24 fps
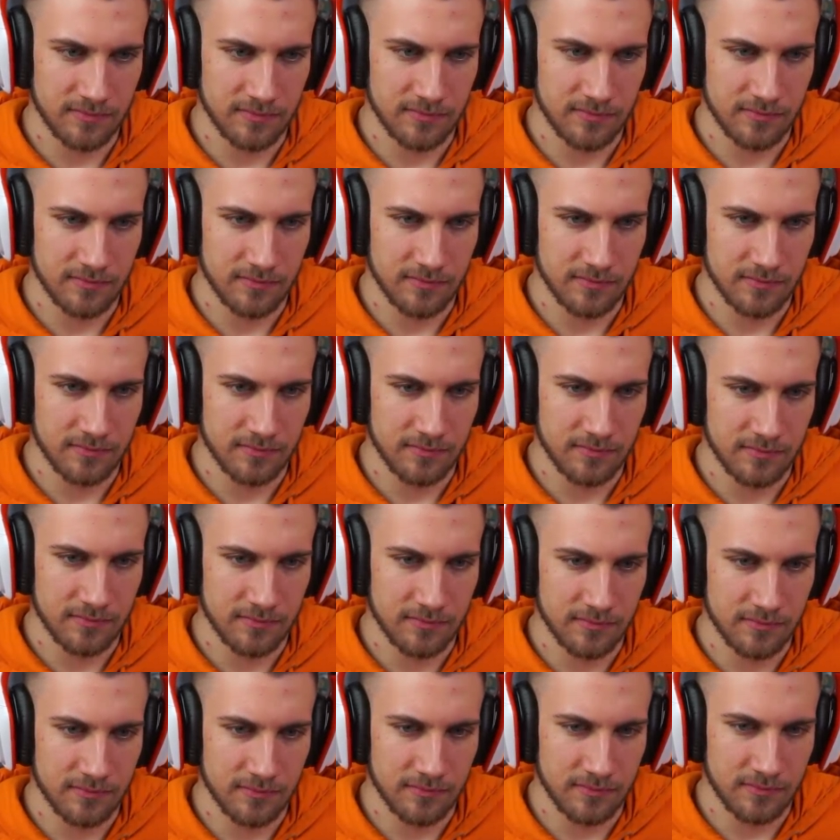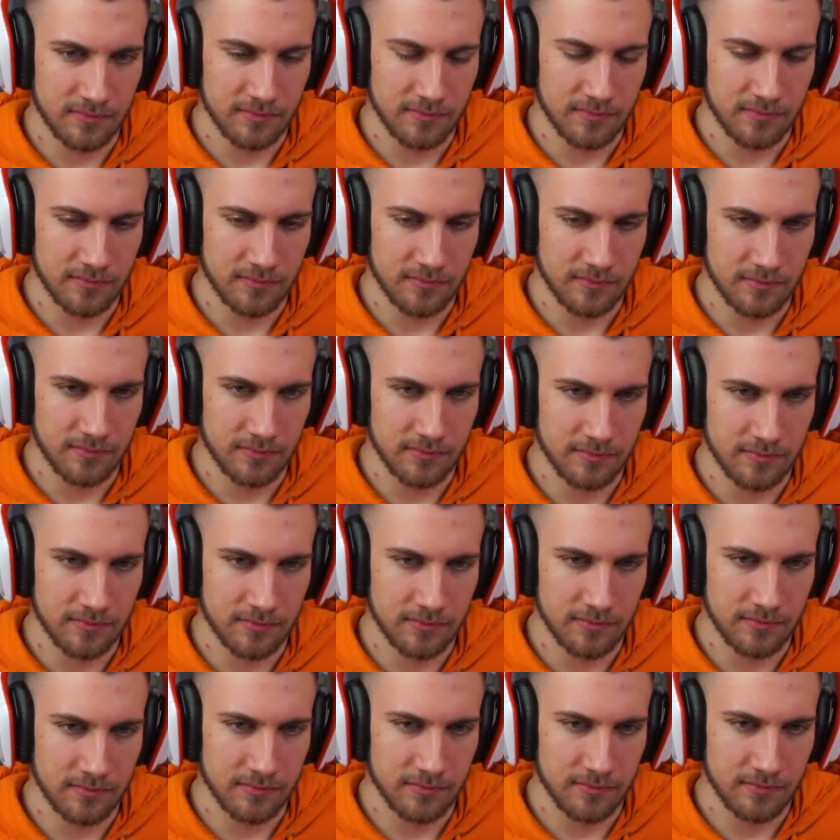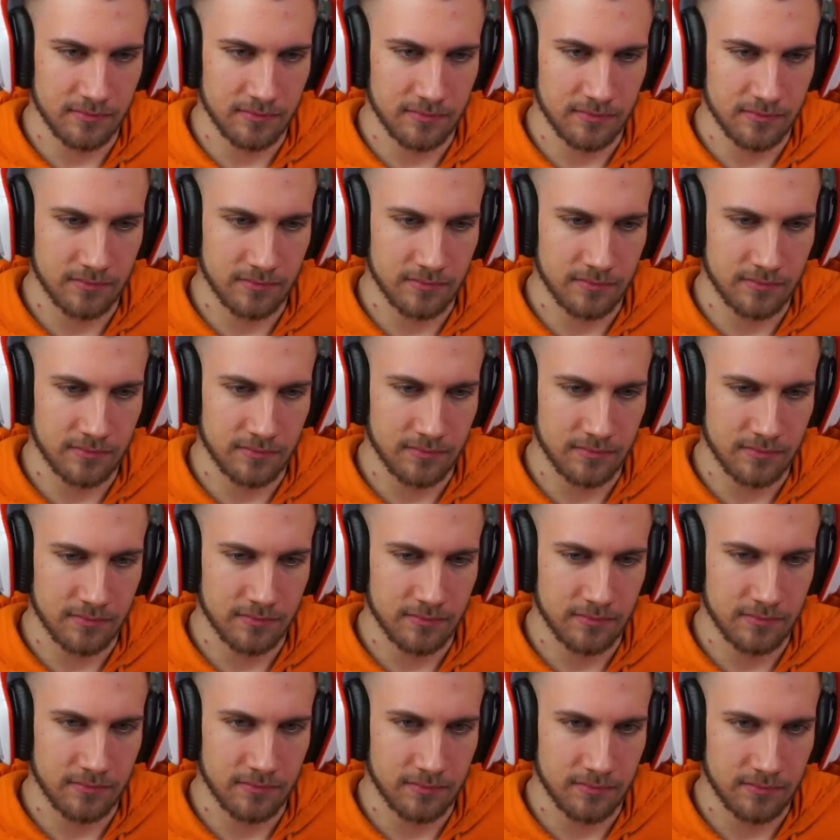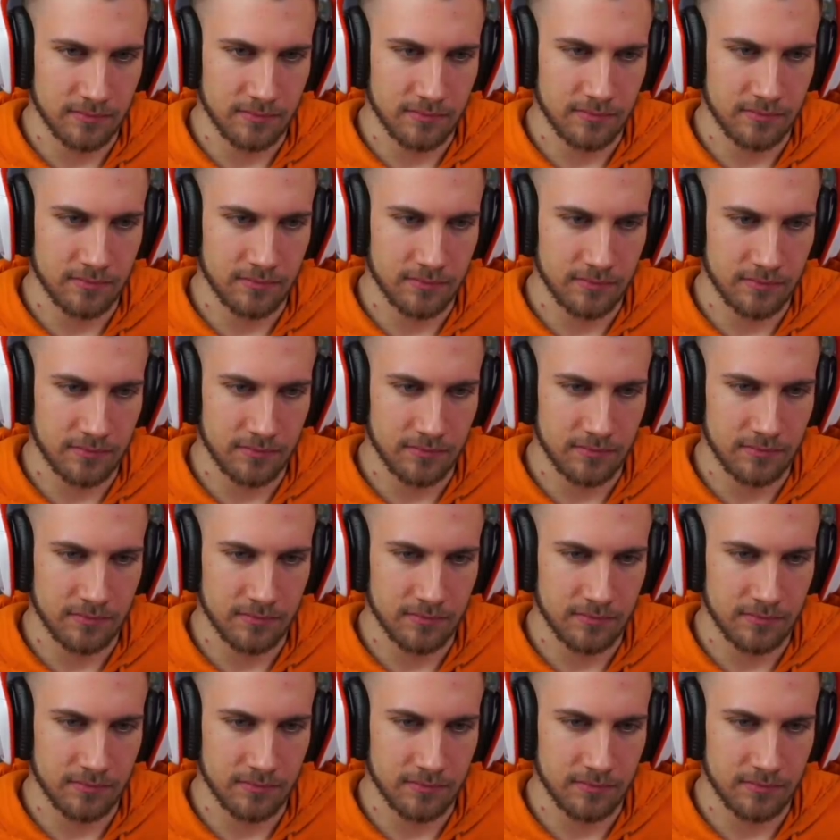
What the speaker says: (silent)